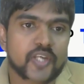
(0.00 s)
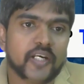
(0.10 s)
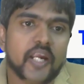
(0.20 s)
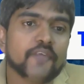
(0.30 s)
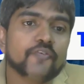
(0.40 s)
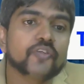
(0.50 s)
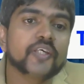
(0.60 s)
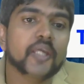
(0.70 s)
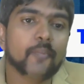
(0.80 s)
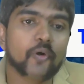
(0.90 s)
And if you
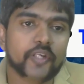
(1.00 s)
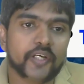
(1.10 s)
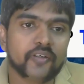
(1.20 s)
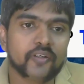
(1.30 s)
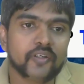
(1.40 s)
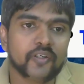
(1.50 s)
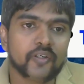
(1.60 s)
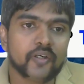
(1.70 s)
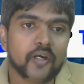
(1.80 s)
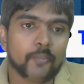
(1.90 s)
think about it,
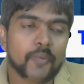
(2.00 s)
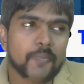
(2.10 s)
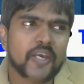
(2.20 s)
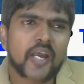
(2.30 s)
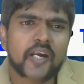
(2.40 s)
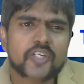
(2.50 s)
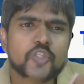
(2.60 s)
maybe I had a